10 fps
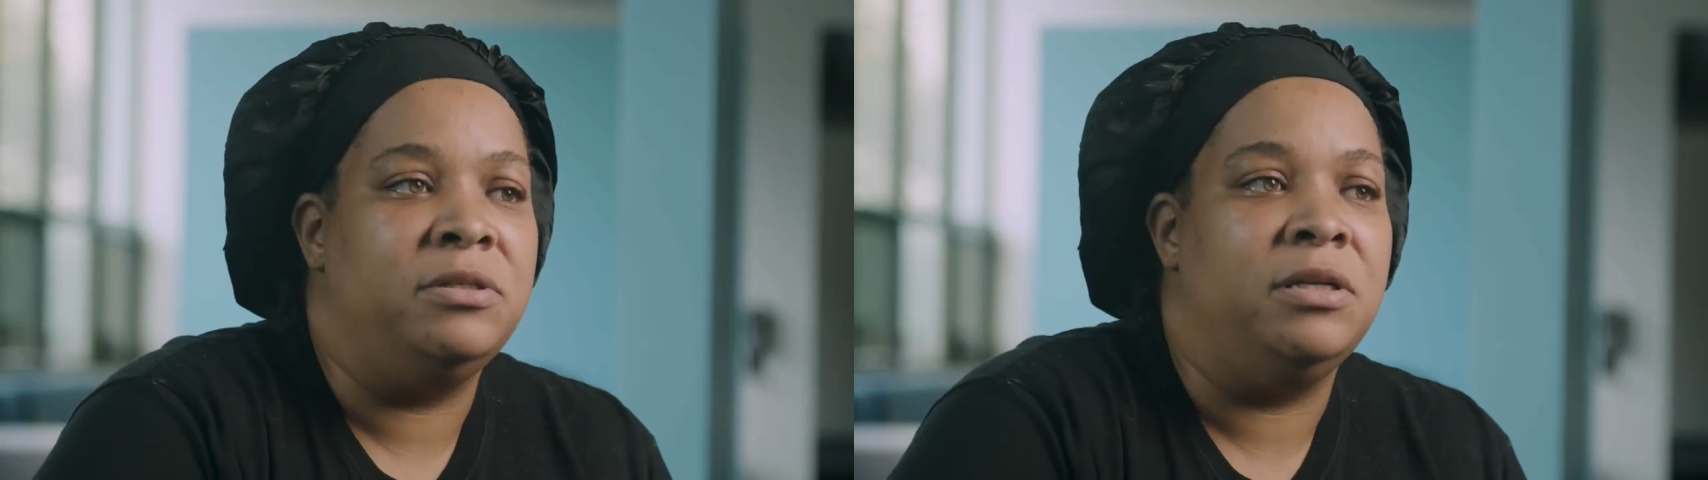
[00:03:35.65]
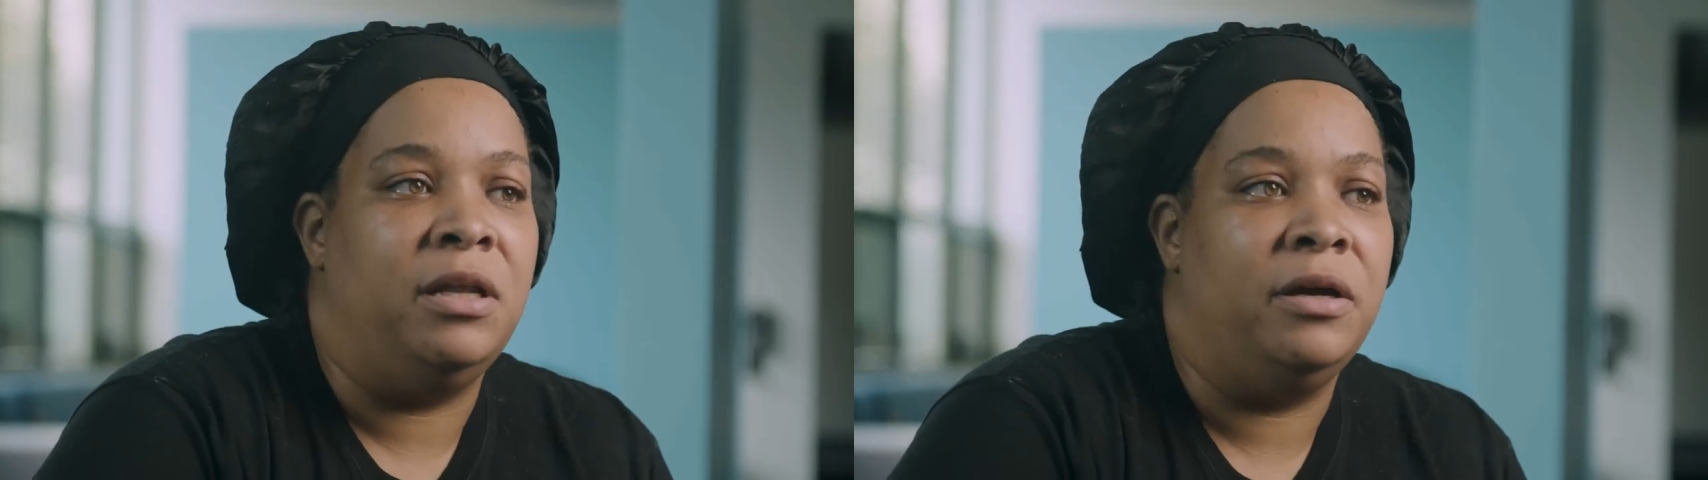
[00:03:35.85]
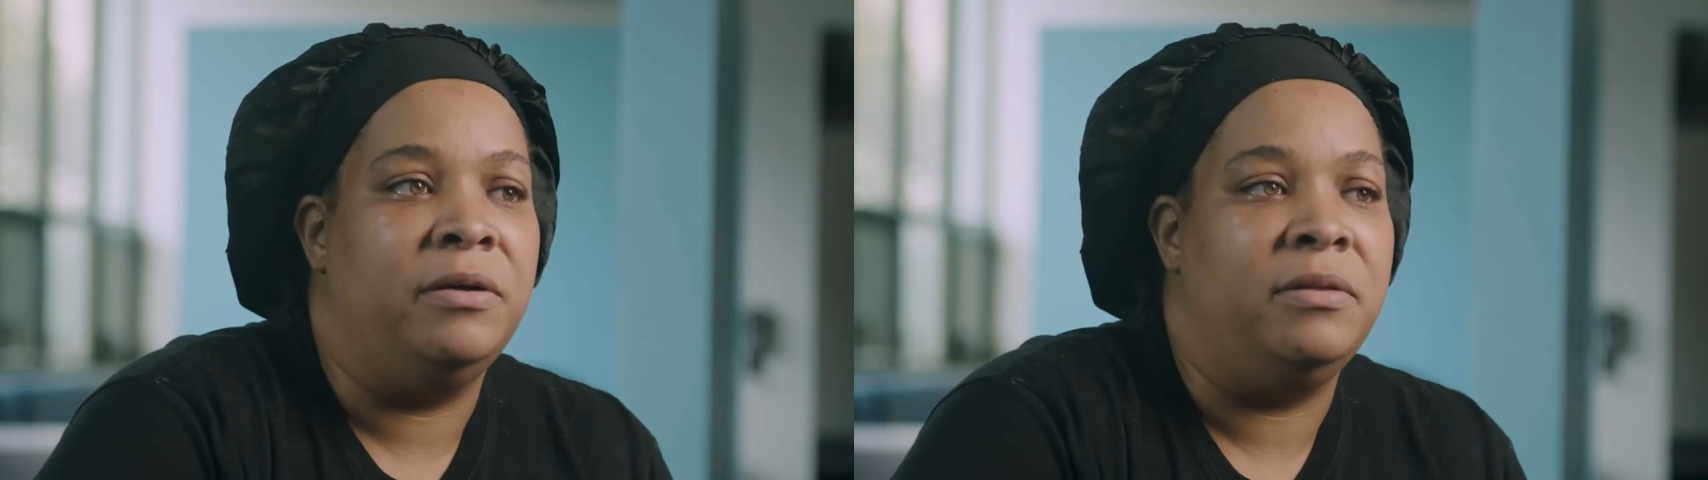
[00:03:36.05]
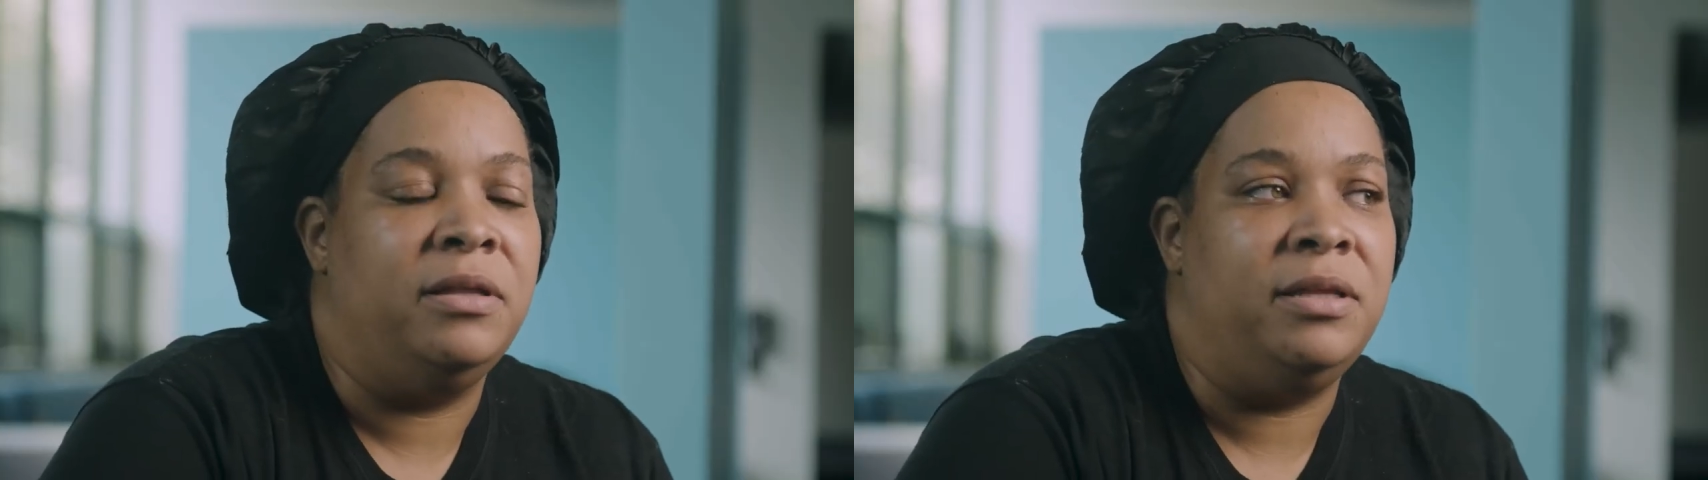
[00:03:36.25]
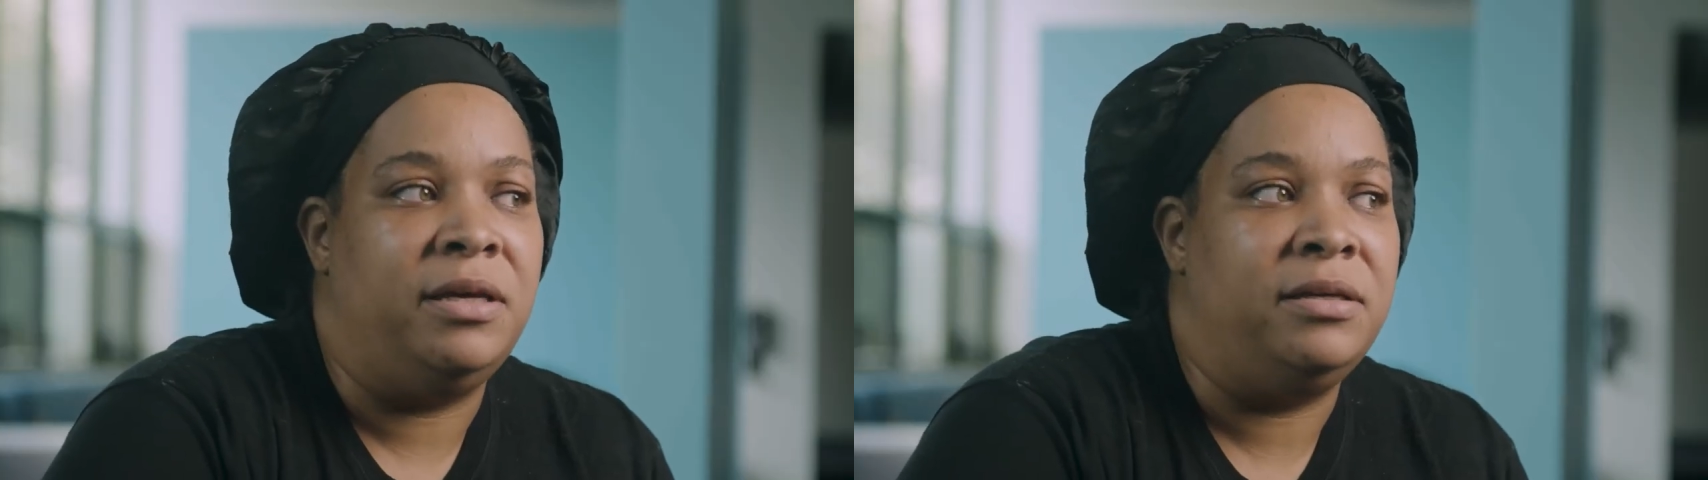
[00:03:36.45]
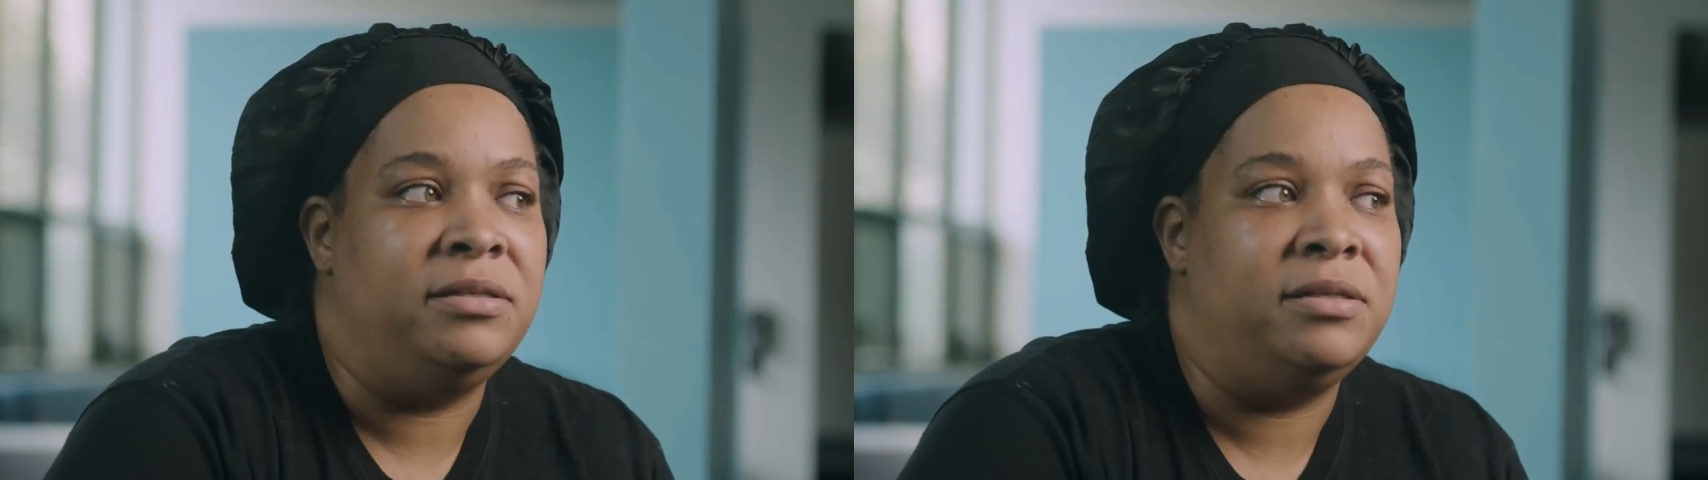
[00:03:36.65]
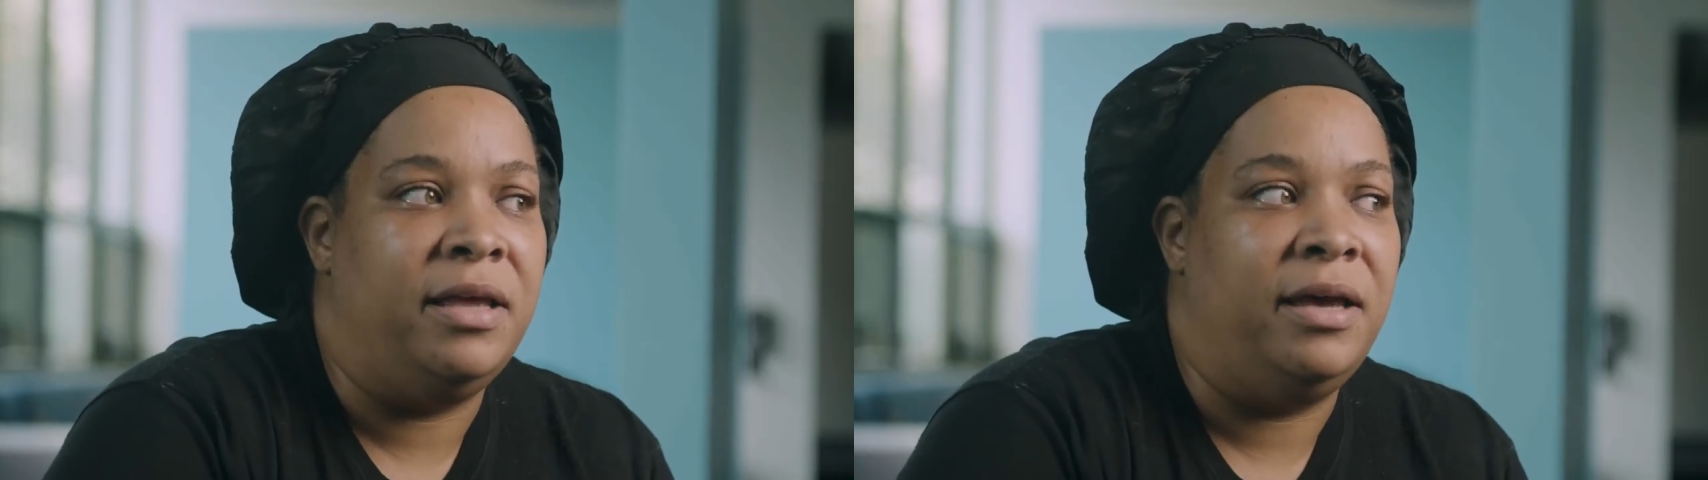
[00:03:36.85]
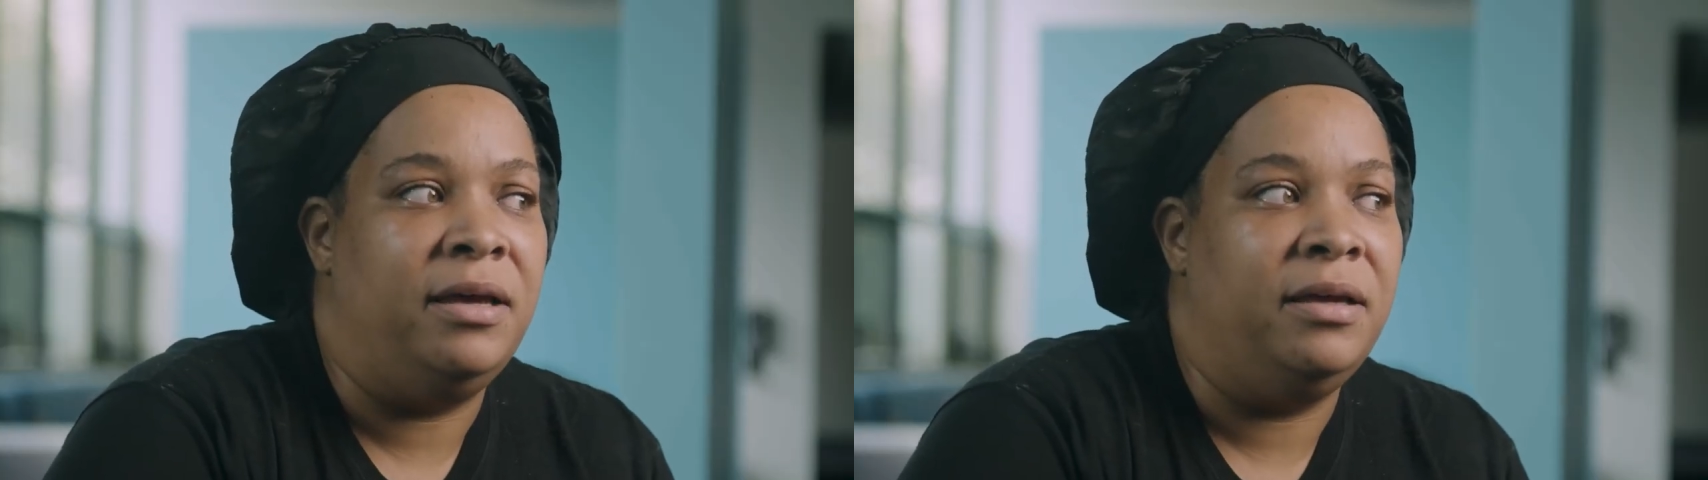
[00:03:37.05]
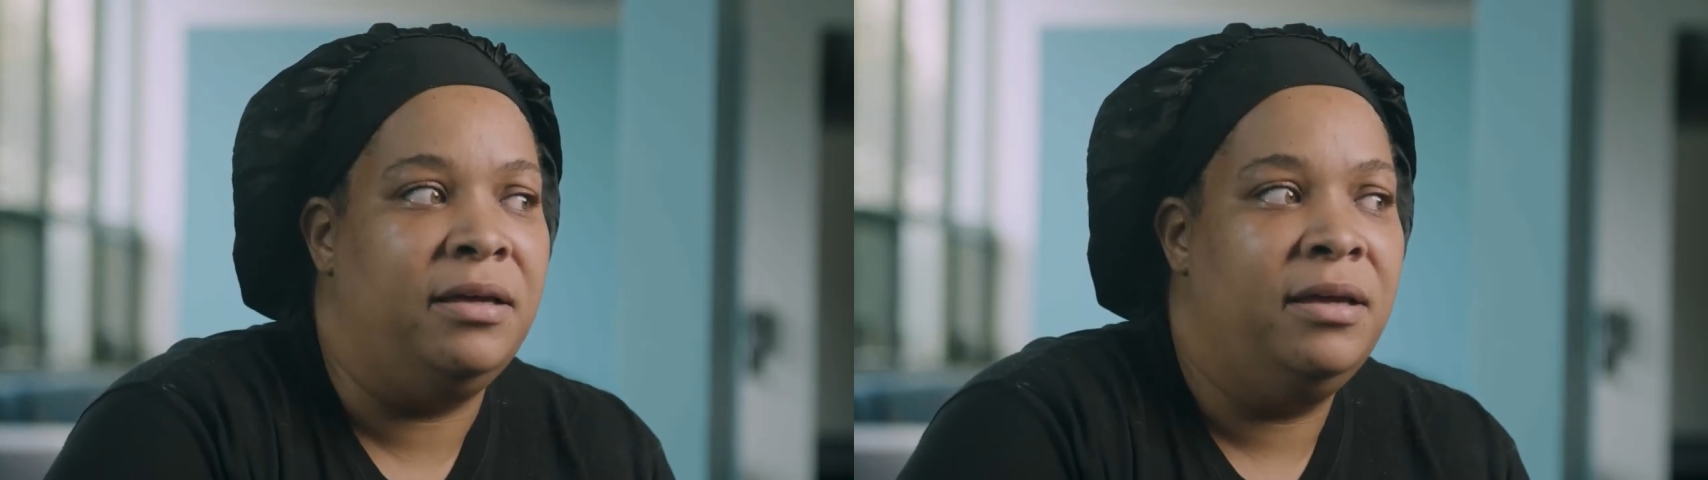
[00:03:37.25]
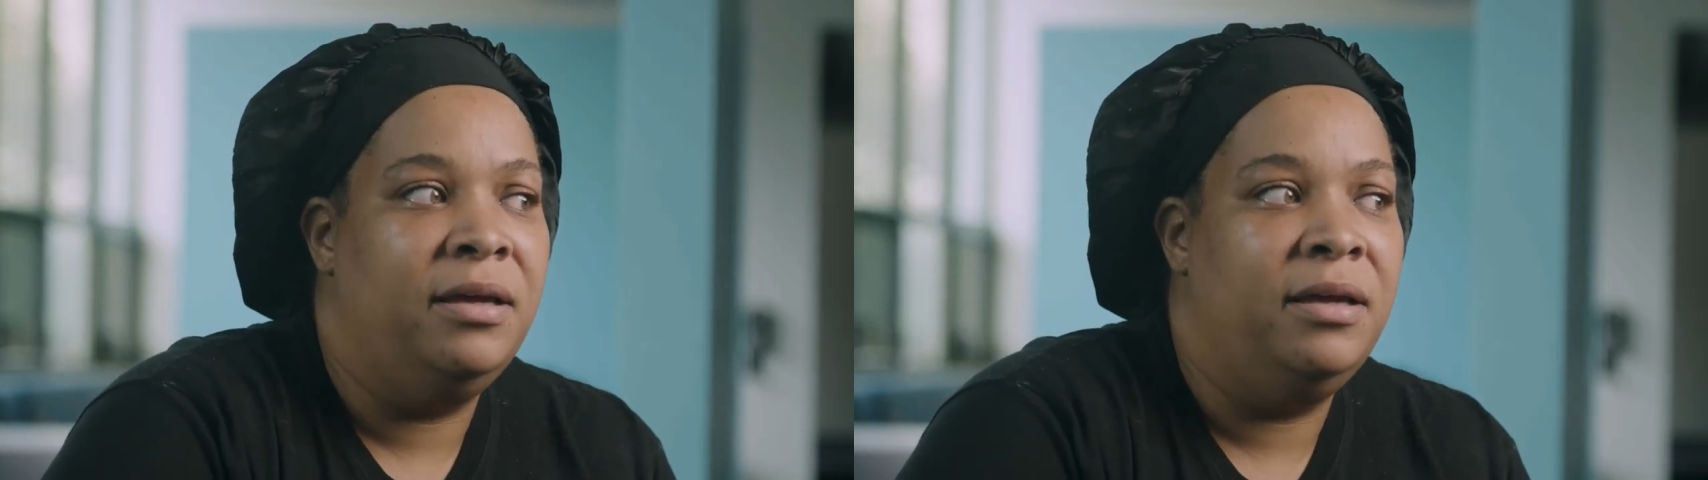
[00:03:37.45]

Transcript: to learn the things that